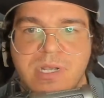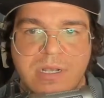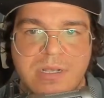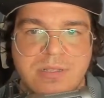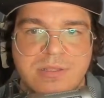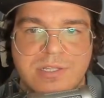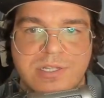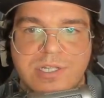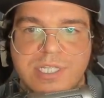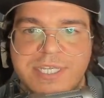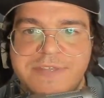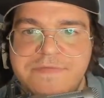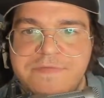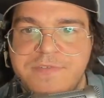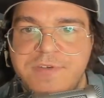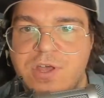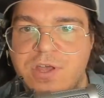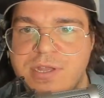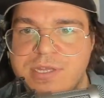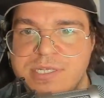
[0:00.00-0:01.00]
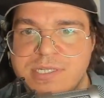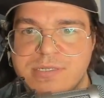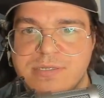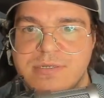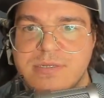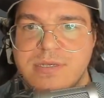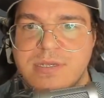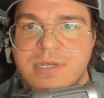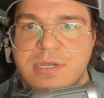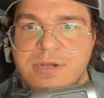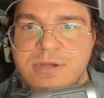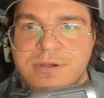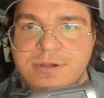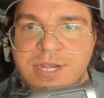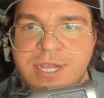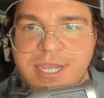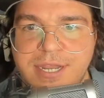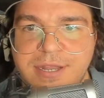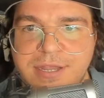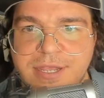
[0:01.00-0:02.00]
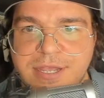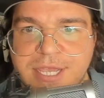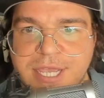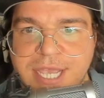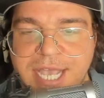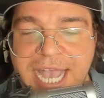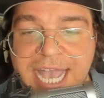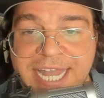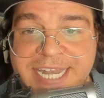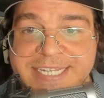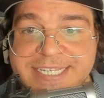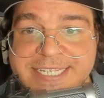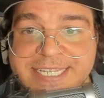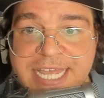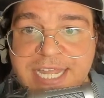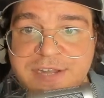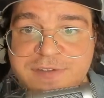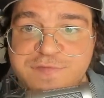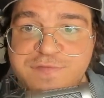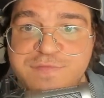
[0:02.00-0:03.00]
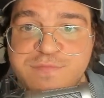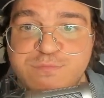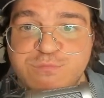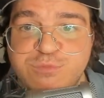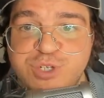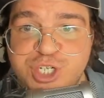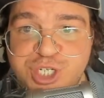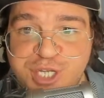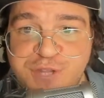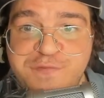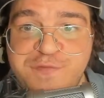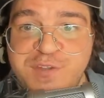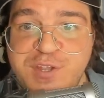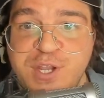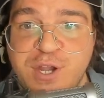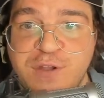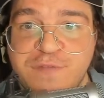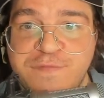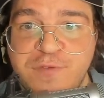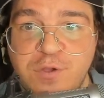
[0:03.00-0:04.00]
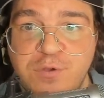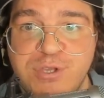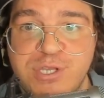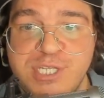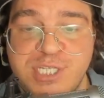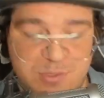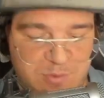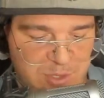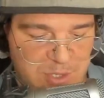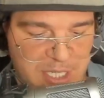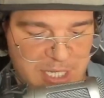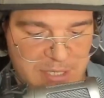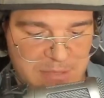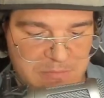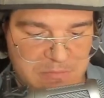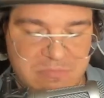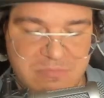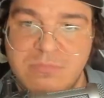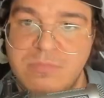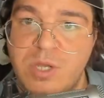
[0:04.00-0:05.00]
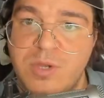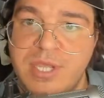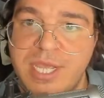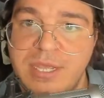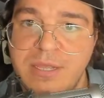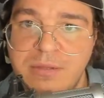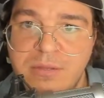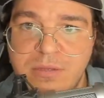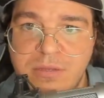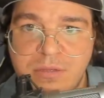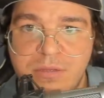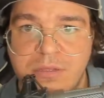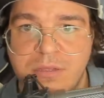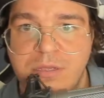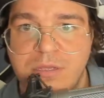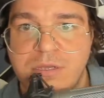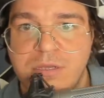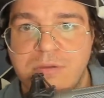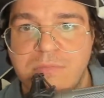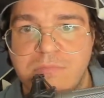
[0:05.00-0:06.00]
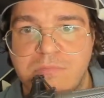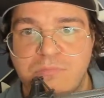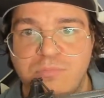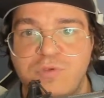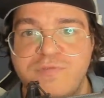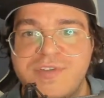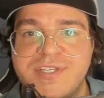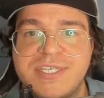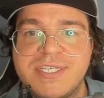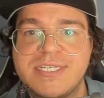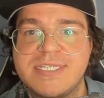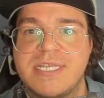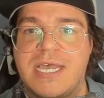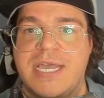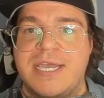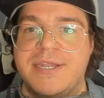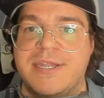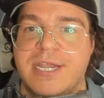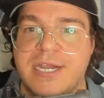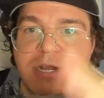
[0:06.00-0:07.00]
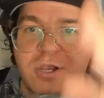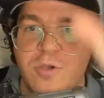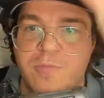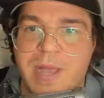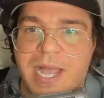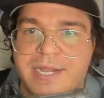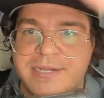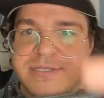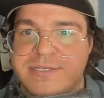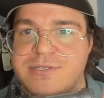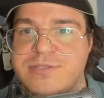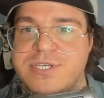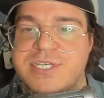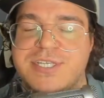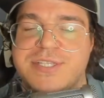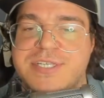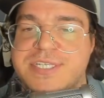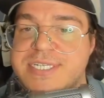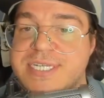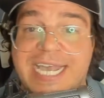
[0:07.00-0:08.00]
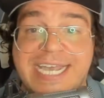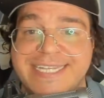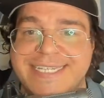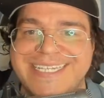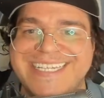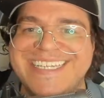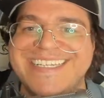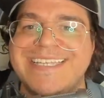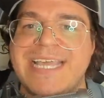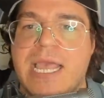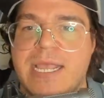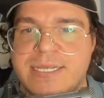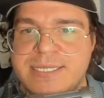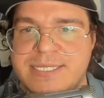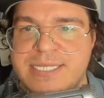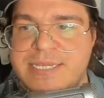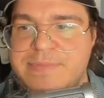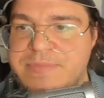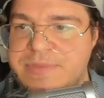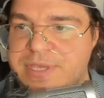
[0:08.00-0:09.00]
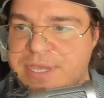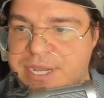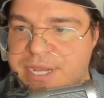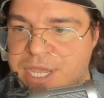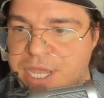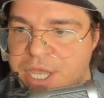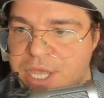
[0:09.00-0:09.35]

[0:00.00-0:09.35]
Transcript: Little leaf falls, right? And instead of shifting our focus, we're like, okay, move it to the side and go back to looking at the sky. It's the exact same thing.